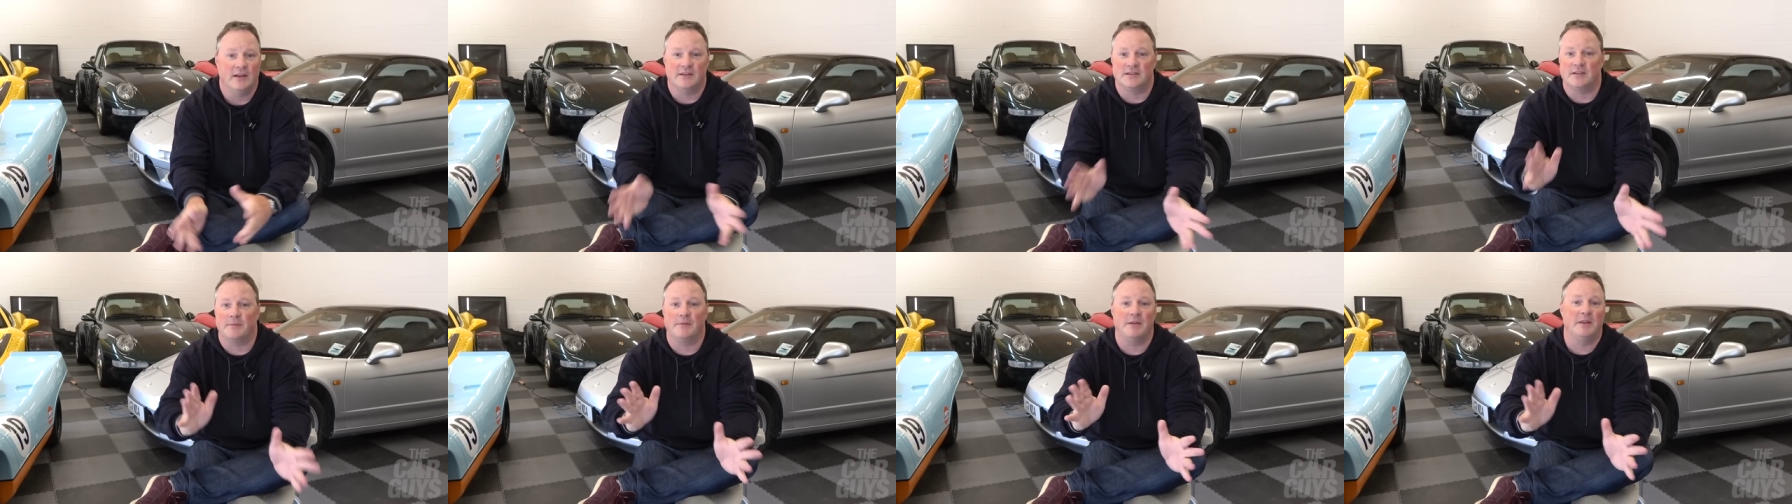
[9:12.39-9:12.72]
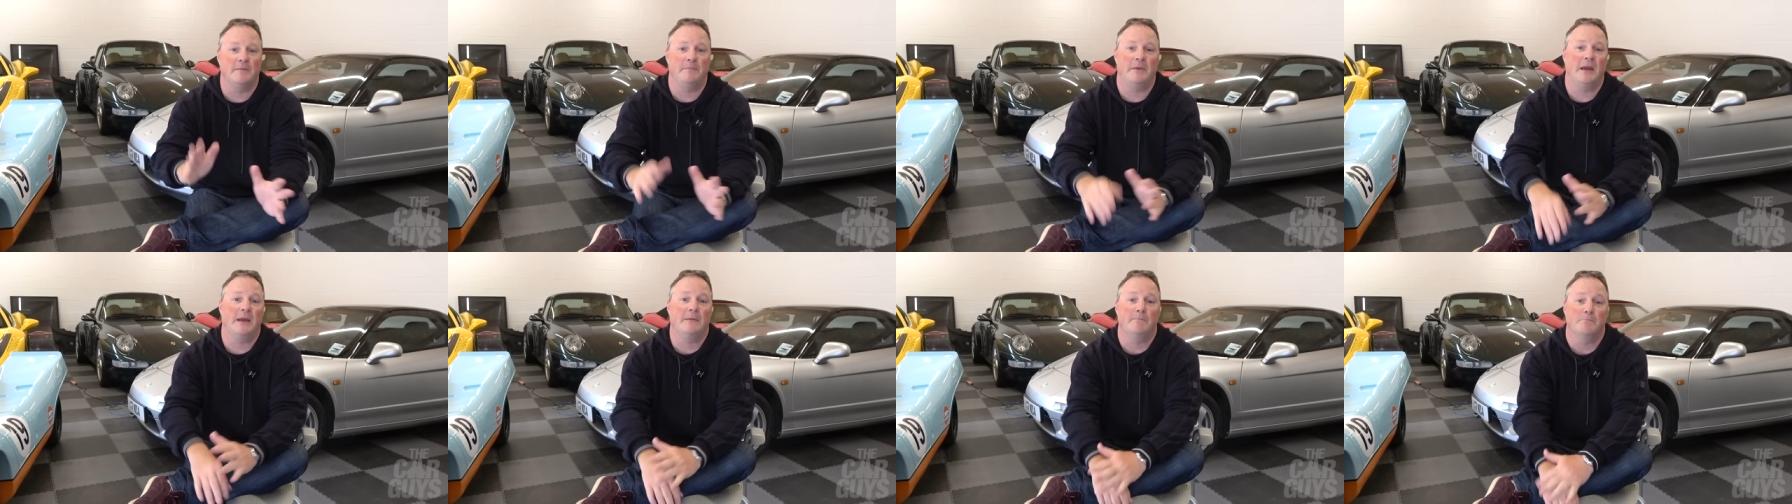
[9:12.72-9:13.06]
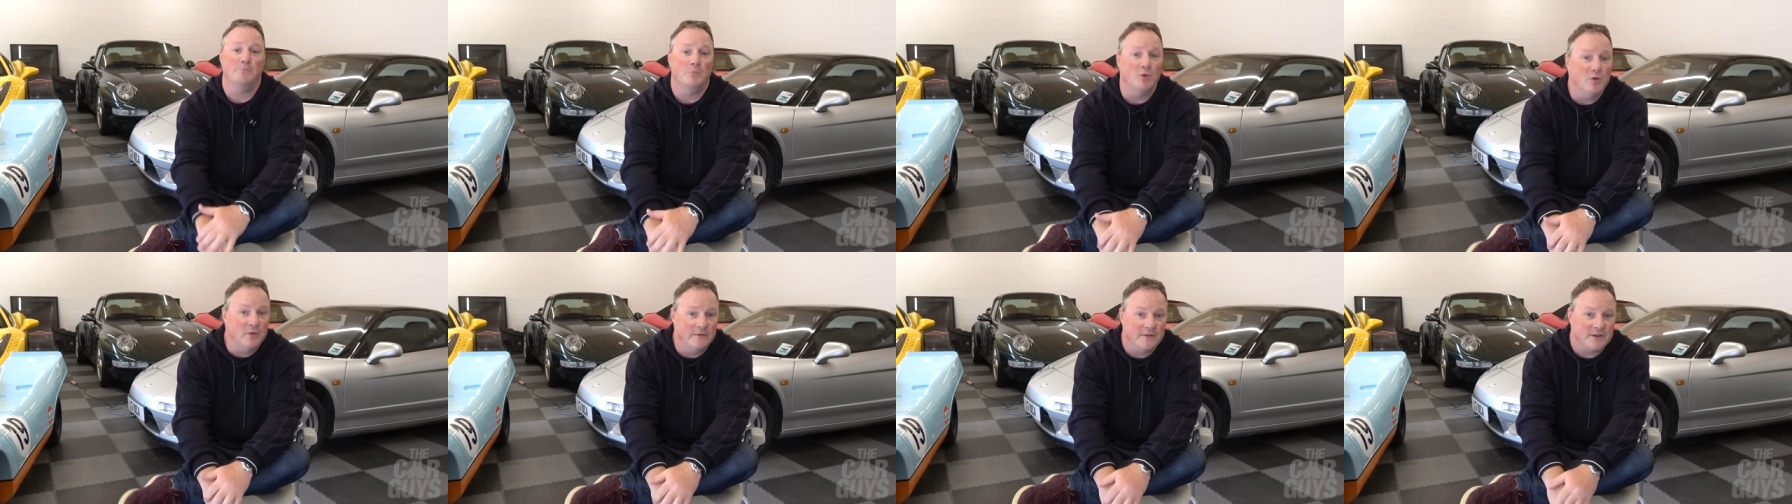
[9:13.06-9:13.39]
some of the big
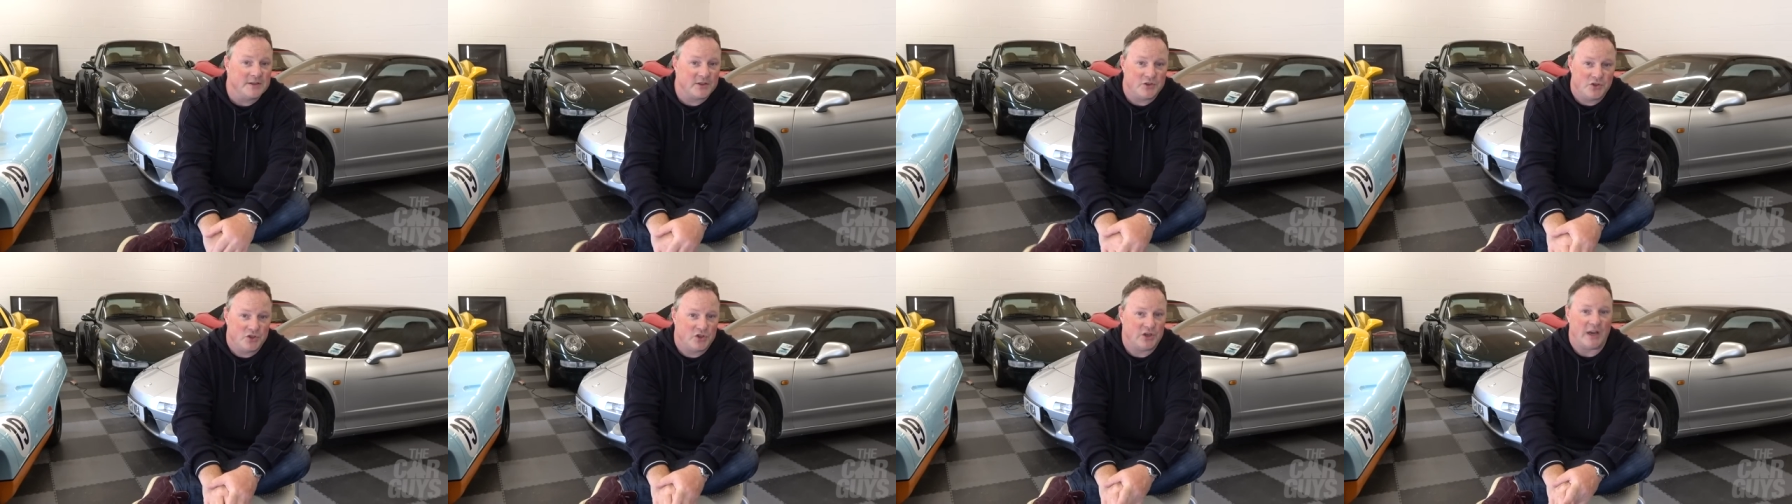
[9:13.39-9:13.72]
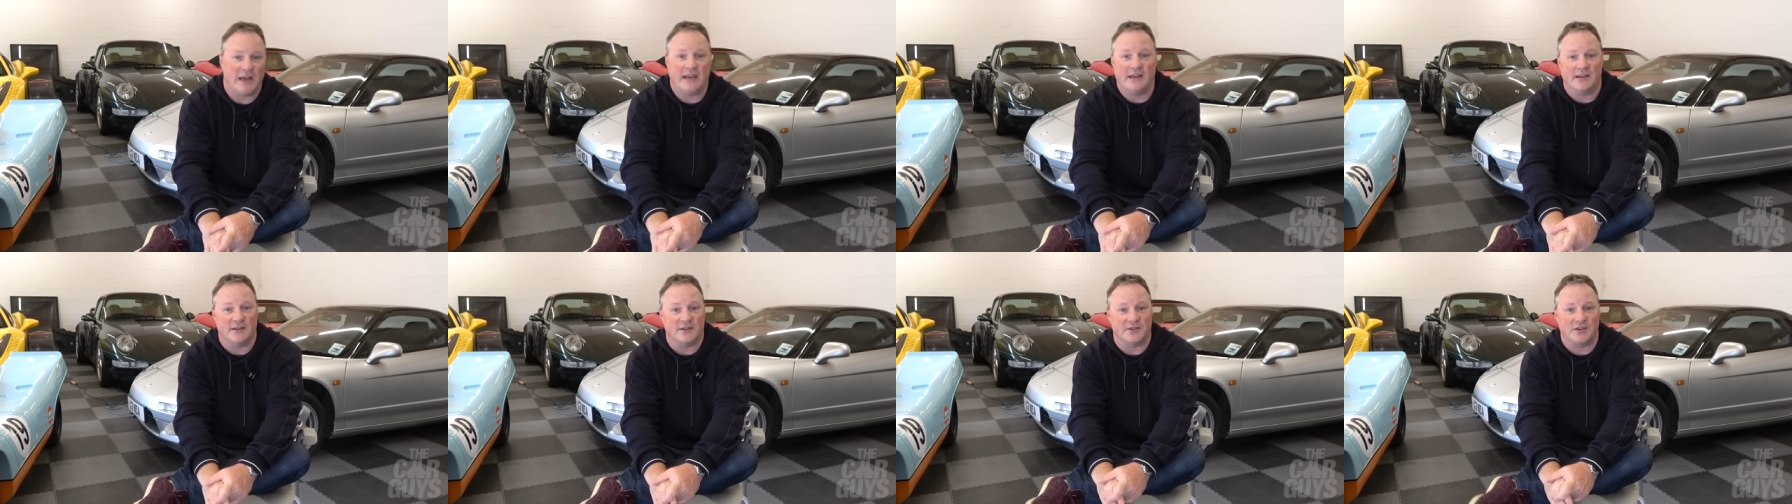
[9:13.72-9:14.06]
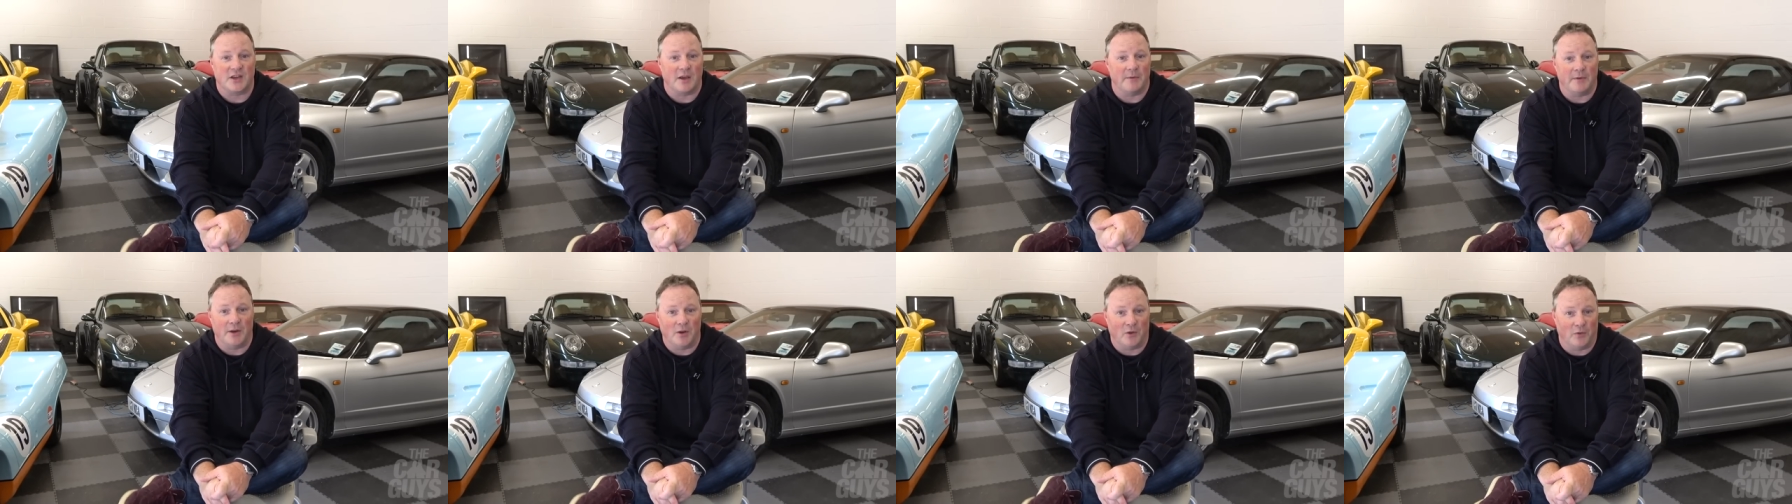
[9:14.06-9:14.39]
movers and shakers
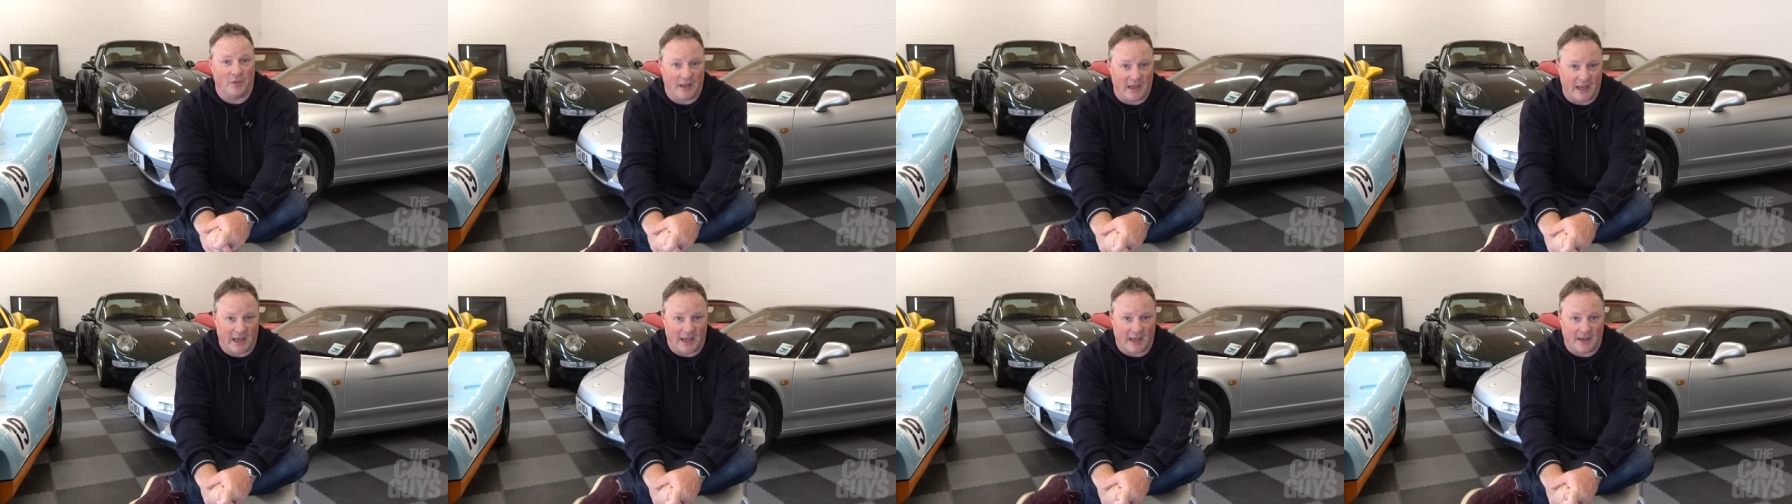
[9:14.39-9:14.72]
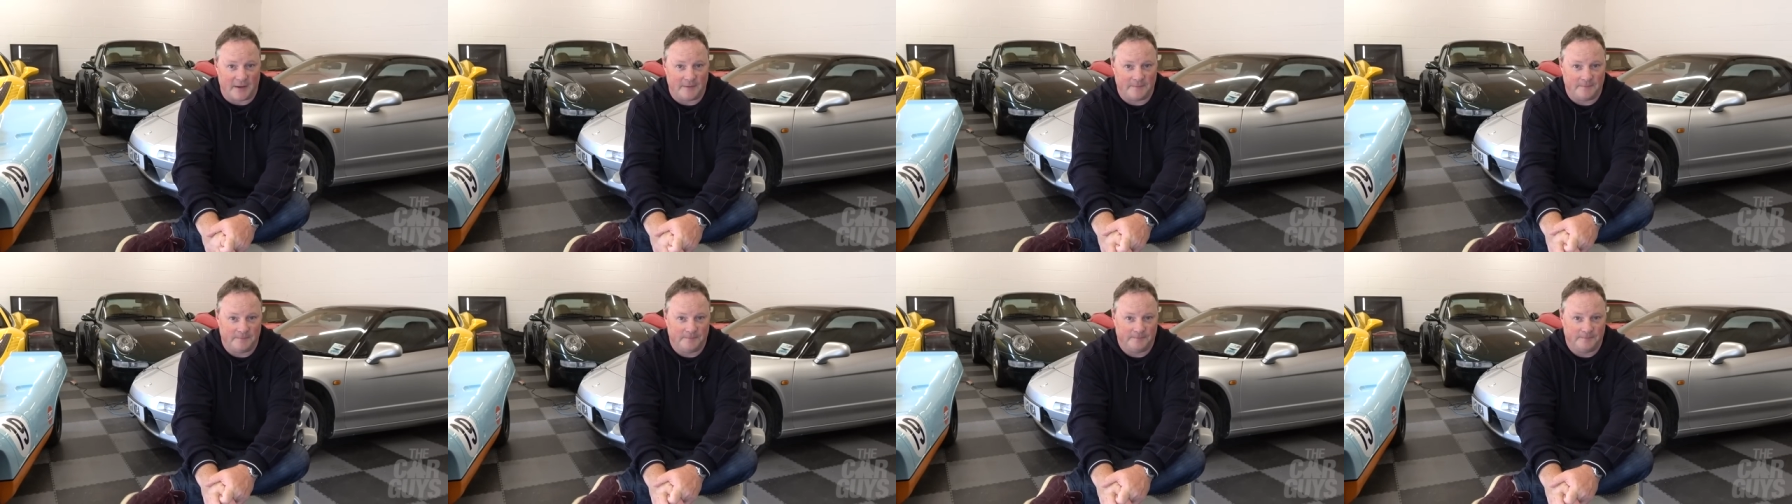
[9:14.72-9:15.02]
going on there.